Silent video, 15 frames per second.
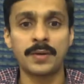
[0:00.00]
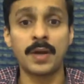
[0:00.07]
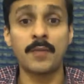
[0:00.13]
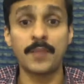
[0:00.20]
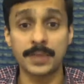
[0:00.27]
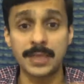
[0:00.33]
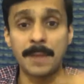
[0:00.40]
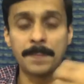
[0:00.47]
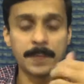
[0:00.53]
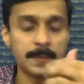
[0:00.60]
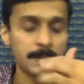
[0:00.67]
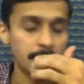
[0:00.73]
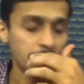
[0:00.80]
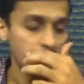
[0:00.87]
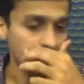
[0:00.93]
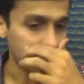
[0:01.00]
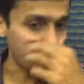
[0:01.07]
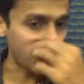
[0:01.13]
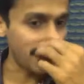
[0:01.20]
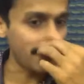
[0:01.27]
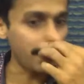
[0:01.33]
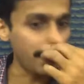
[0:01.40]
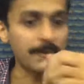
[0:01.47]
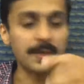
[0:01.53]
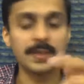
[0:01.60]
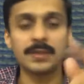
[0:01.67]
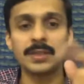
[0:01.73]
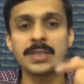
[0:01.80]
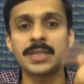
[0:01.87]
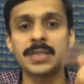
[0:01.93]
Now, for example, many
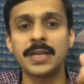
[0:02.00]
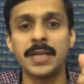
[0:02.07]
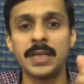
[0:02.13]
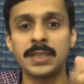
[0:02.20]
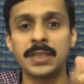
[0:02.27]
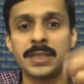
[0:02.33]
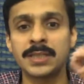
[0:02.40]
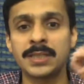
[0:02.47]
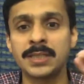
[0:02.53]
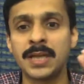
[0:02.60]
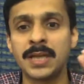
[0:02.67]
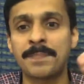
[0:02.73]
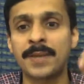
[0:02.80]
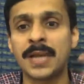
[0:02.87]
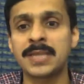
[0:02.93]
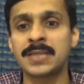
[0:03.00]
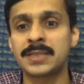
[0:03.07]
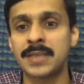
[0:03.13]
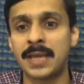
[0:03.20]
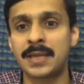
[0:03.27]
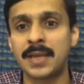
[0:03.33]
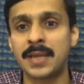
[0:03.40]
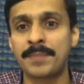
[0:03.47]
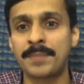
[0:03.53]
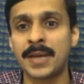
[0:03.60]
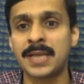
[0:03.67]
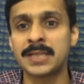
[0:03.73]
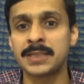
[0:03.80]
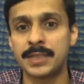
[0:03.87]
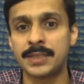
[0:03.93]
people, this is a
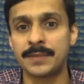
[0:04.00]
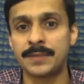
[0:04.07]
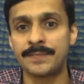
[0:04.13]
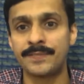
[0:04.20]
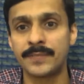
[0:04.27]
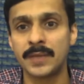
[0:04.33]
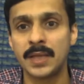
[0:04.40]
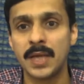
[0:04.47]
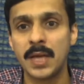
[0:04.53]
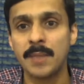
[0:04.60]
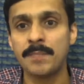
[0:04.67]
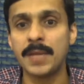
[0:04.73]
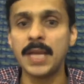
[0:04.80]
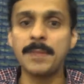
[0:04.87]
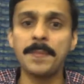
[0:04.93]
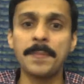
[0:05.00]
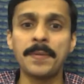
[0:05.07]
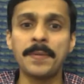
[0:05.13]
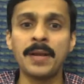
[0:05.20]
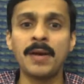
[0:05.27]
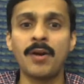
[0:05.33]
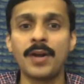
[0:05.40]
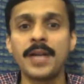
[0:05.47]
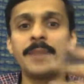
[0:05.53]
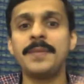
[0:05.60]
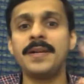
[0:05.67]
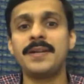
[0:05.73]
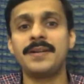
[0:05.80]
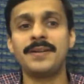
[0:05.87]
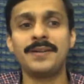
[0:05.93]
appraisal season. Many people have already been